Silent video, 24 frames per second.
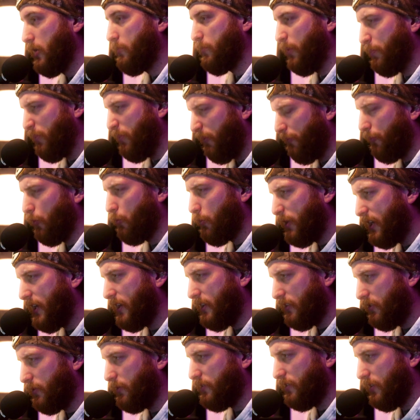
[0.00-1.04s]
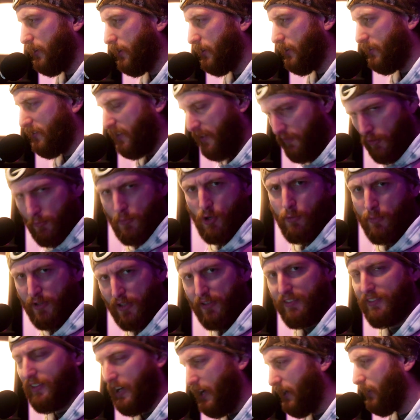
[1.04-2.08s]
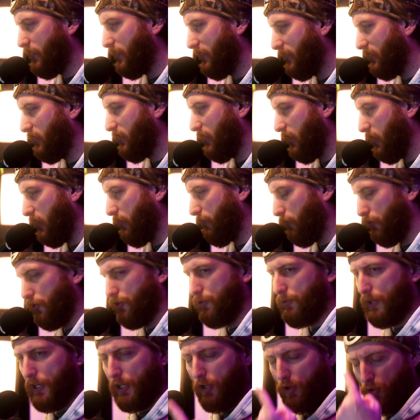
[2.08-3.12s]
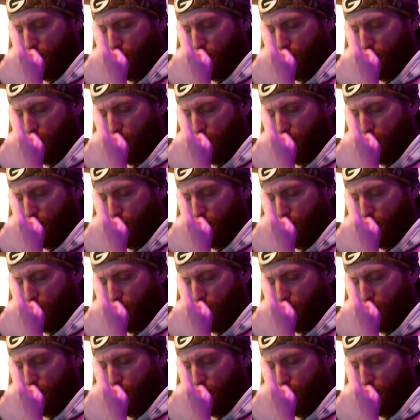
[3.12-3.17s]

But before we get into it today, let's have a moment of silence uh, for the green and